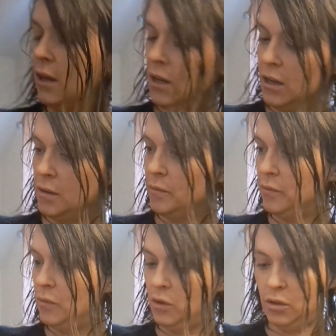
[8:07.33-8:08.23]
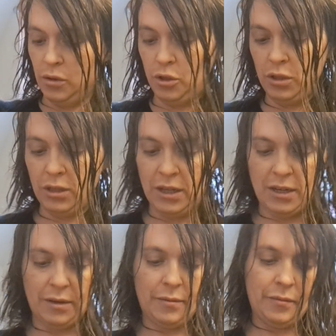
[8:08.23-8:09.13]
Um, so it's just
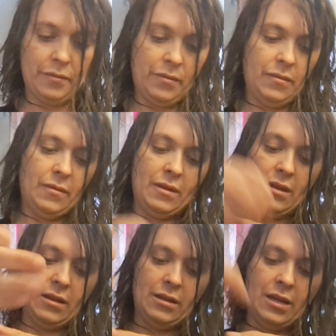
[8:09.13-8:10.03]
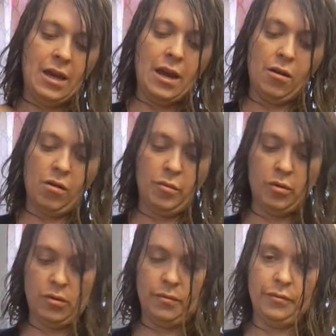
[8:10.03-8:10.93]
like
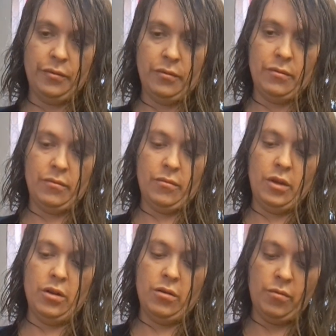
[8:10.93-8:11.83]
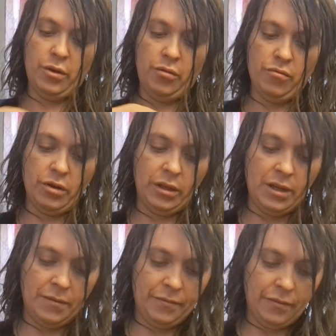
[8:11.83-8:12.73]
terrible, you know, when you
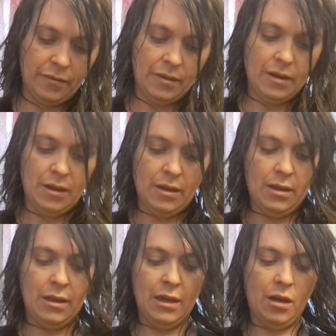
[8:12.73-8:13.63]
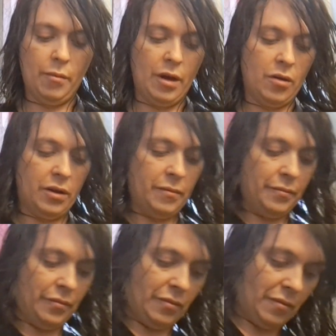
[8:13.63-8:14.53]
really think about it.
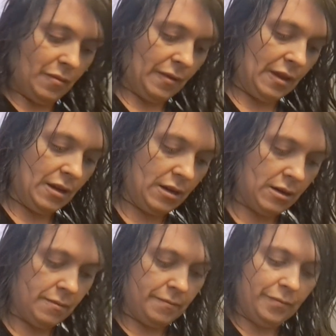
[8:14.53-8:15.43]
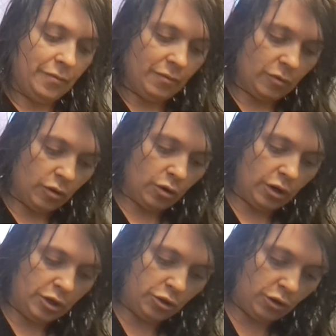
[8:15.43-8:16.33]
Um,
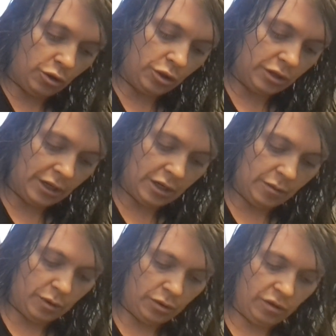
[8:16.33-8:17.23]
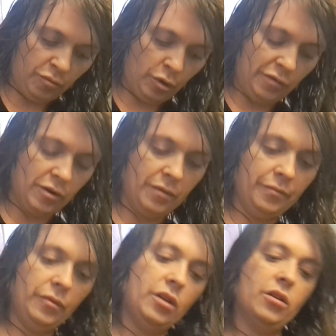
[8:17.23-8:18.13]
they're they're just like an abusive boyfriend,
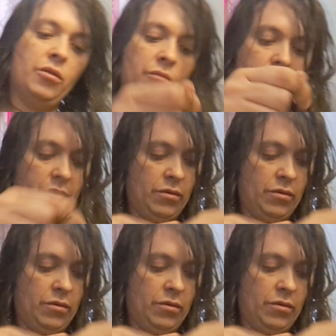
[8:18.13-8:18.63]
you know.